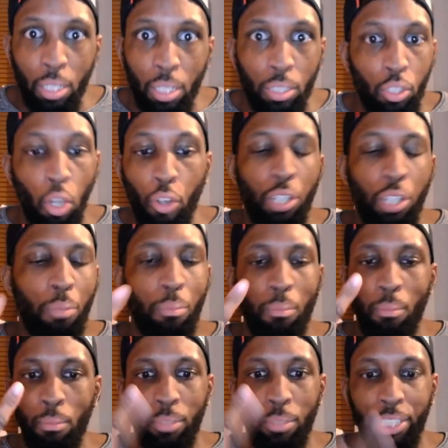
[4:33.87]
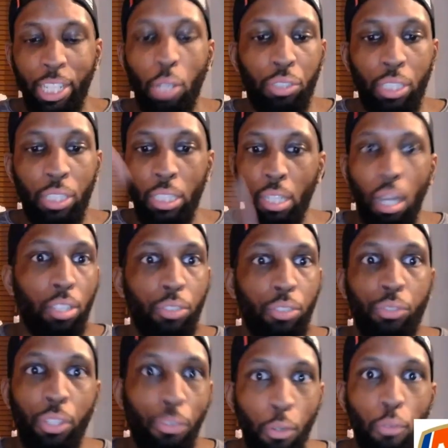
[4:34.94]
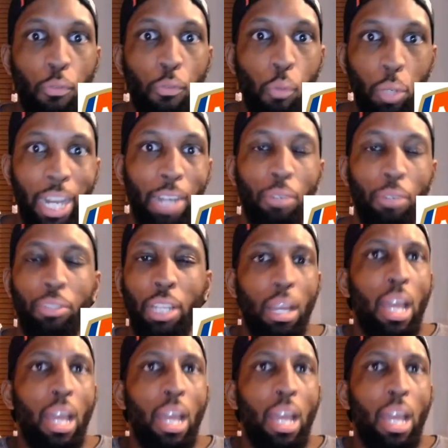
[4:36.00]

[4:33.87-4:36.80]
Tottenham, Chelsea, Arsenal, they're all falling out.